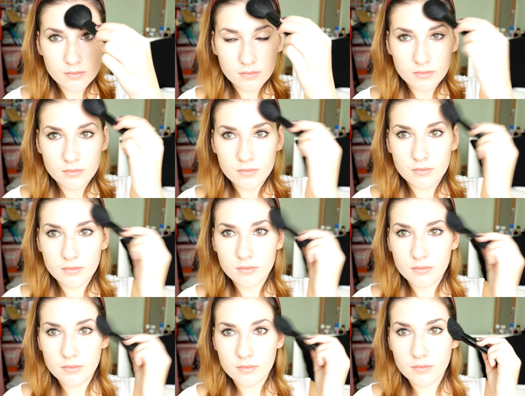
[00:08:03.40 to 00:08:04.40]

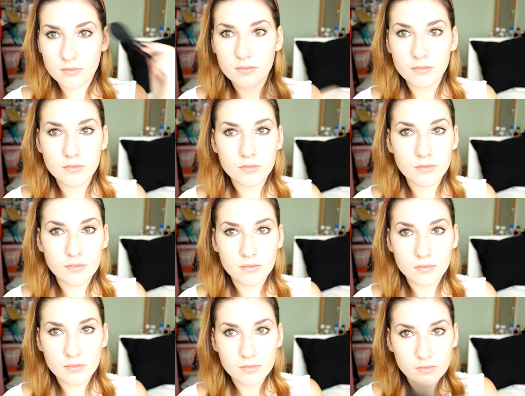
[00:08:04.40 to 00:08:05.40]

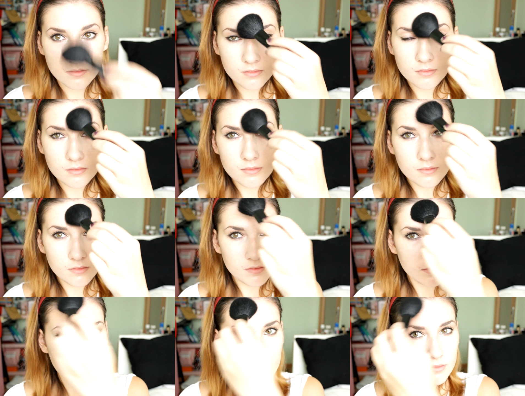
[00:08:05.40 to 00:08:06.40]

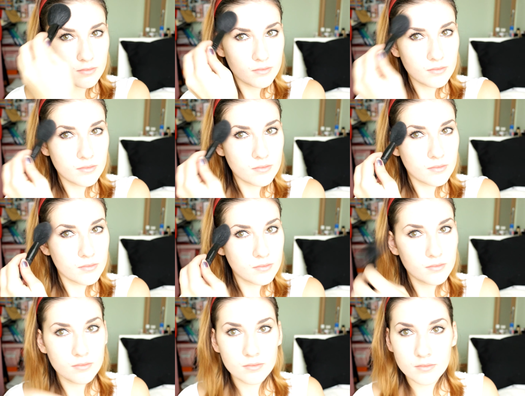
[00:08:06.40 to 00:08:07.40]

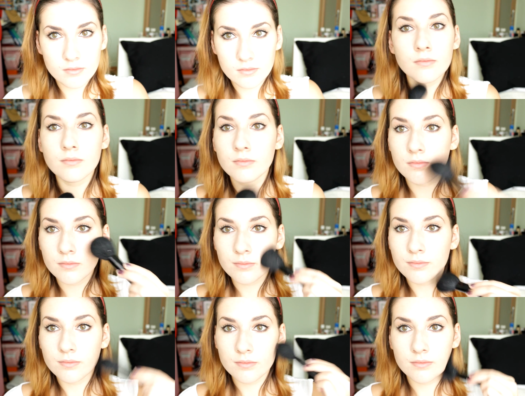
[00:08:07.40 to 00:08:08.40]

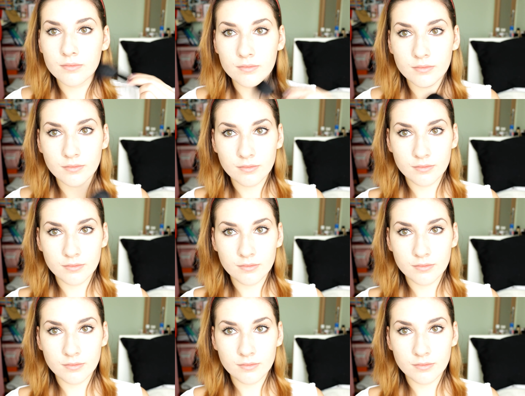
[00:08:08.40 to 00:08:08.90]
Nothing is said.